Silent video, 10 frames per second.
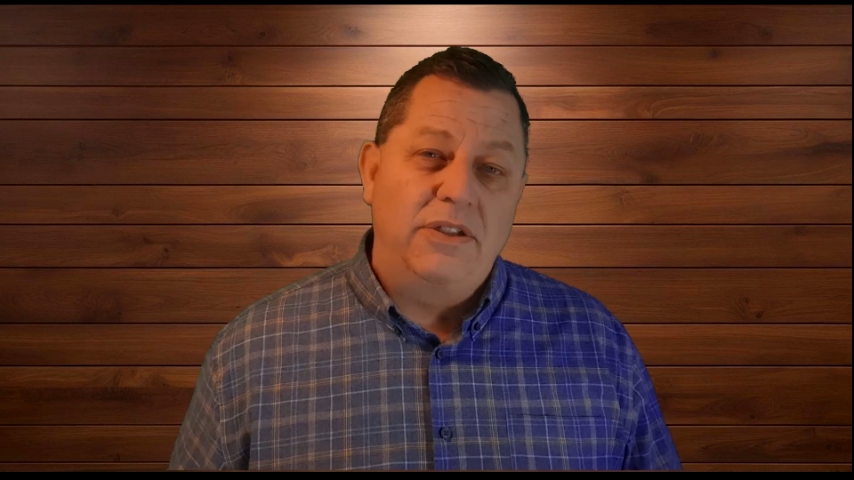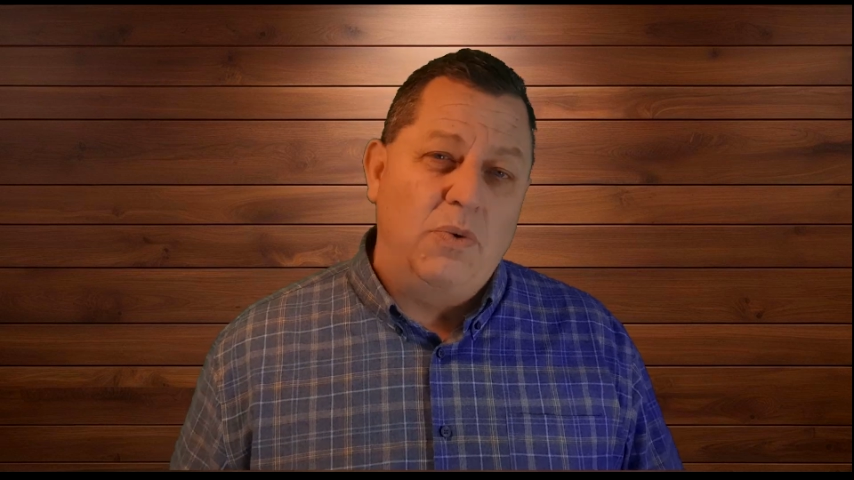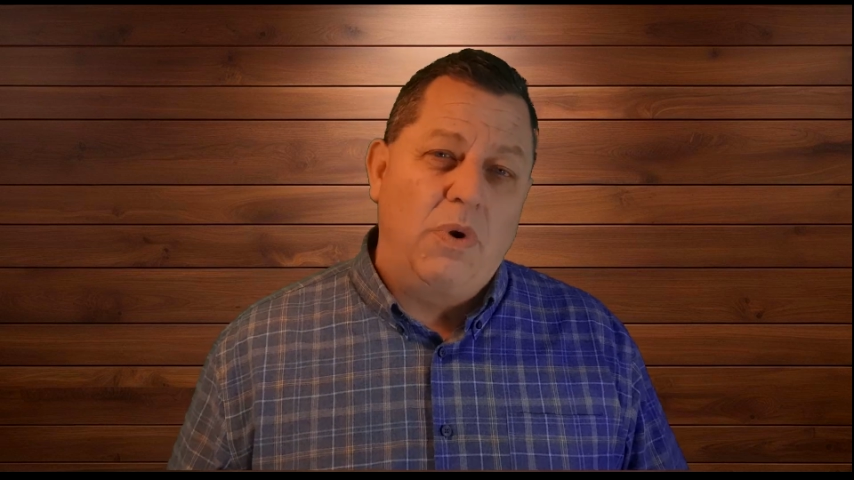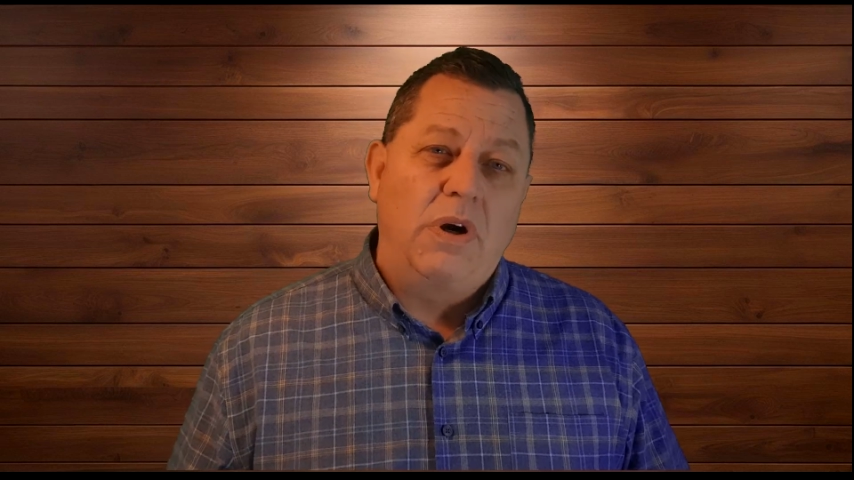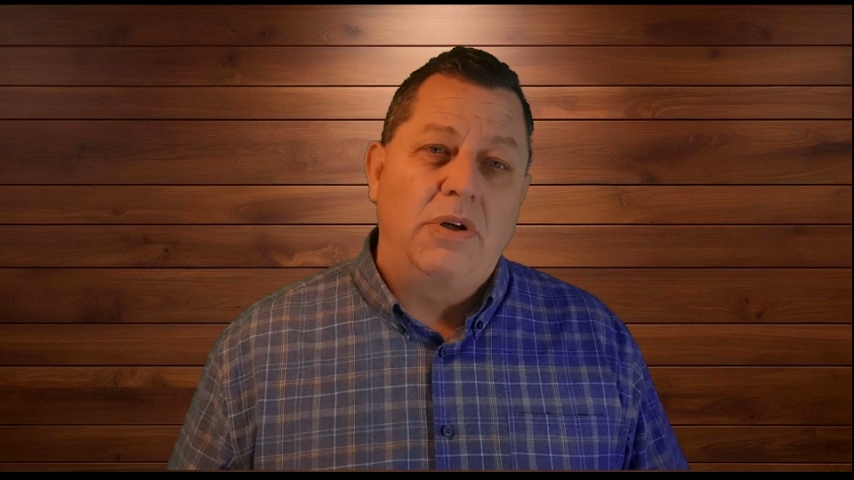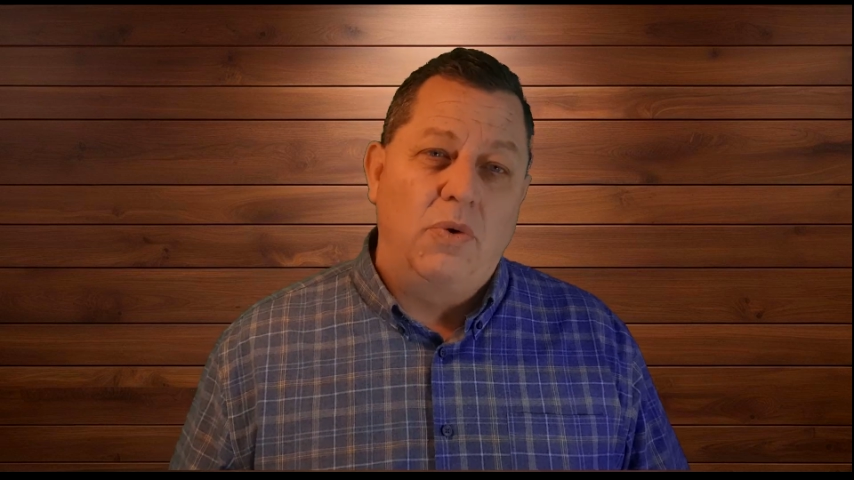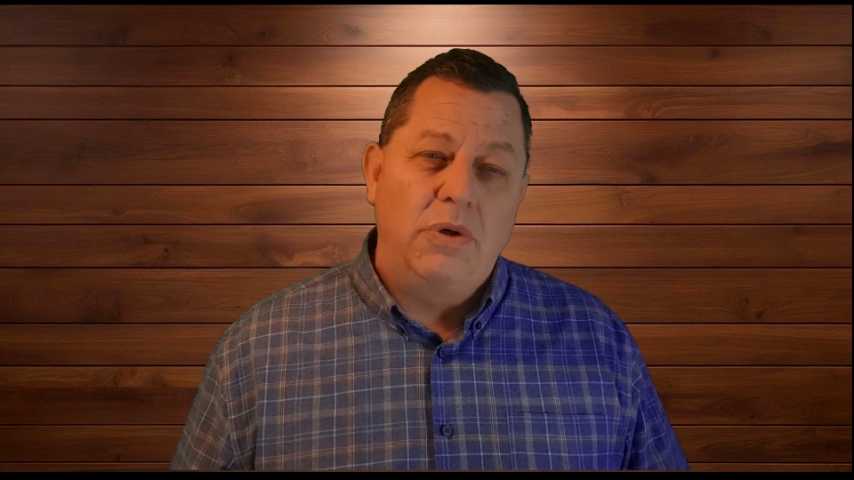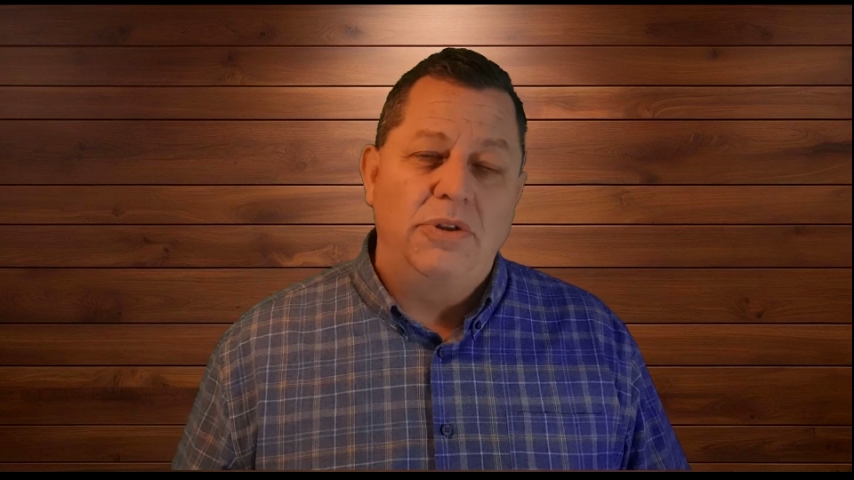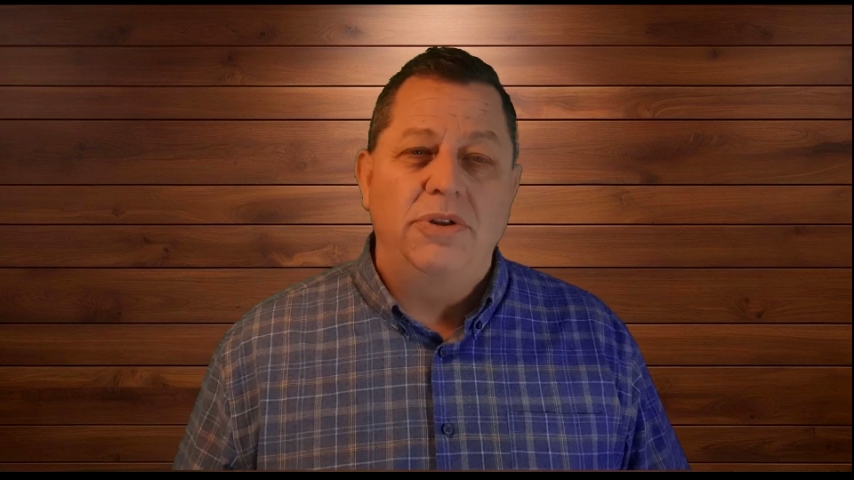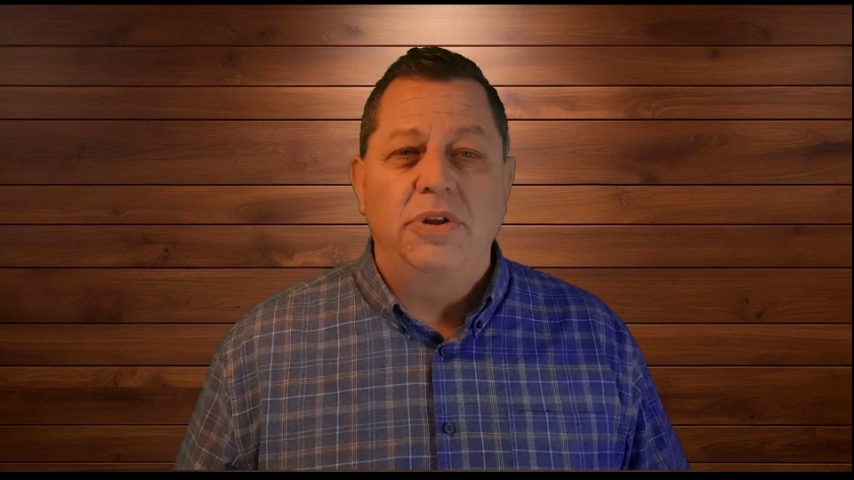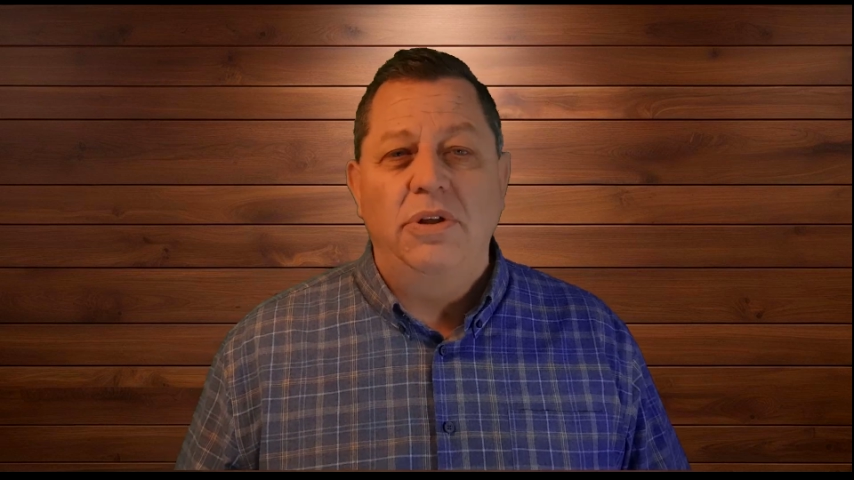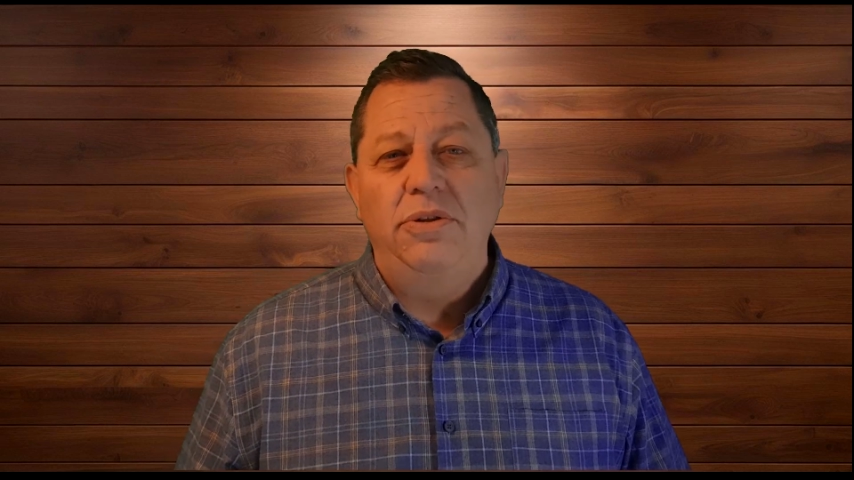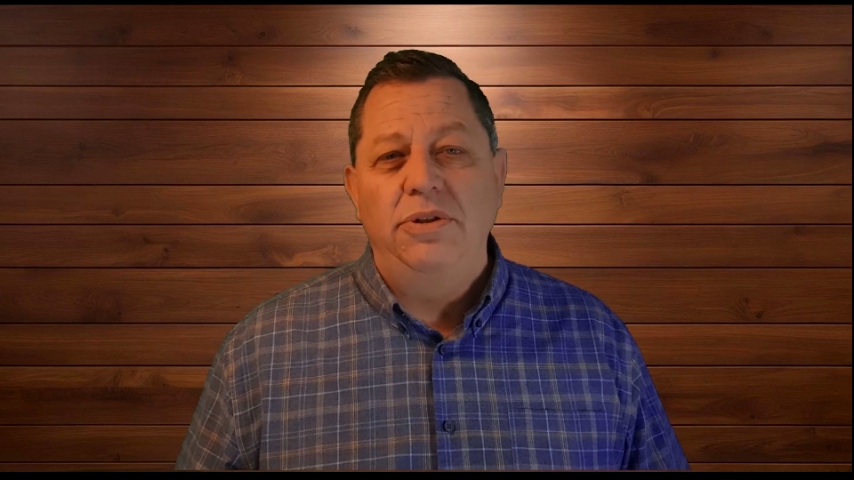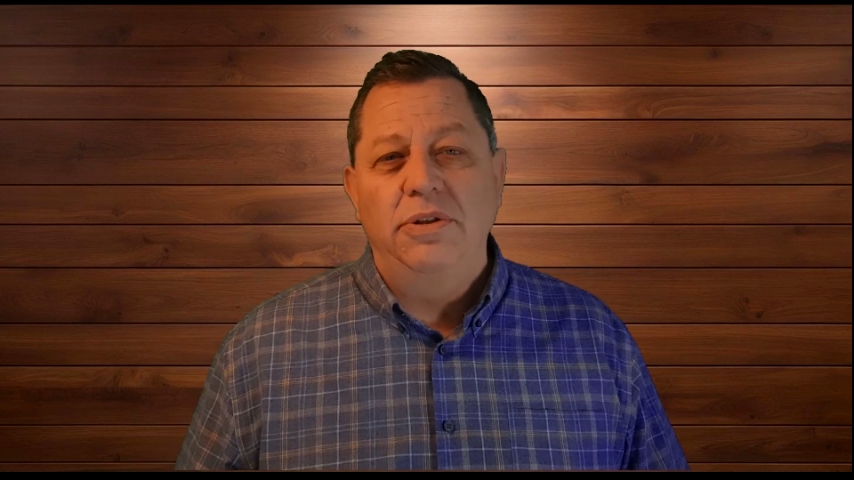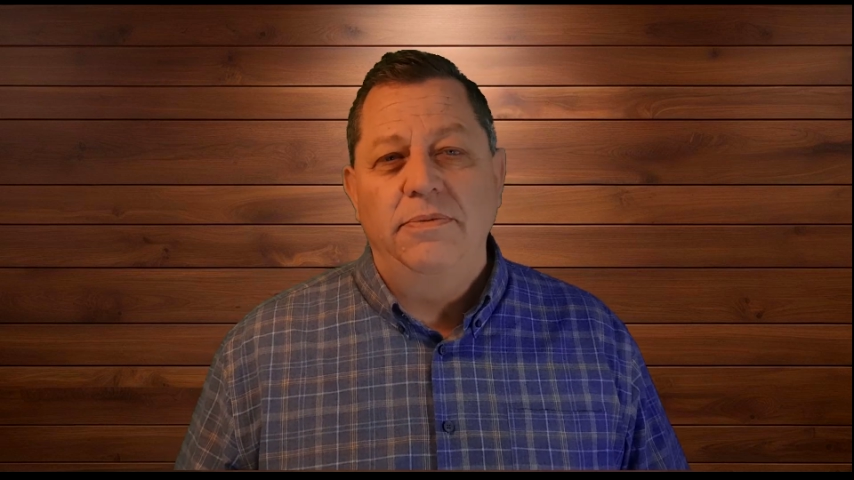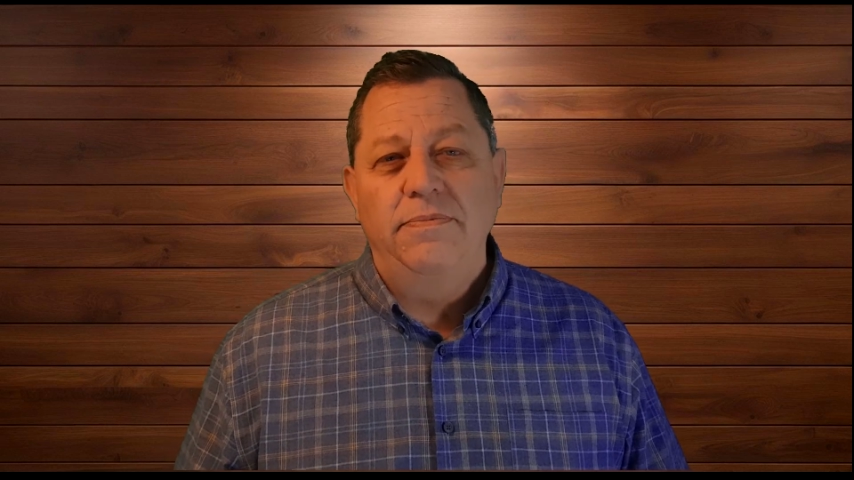to work towards a solution.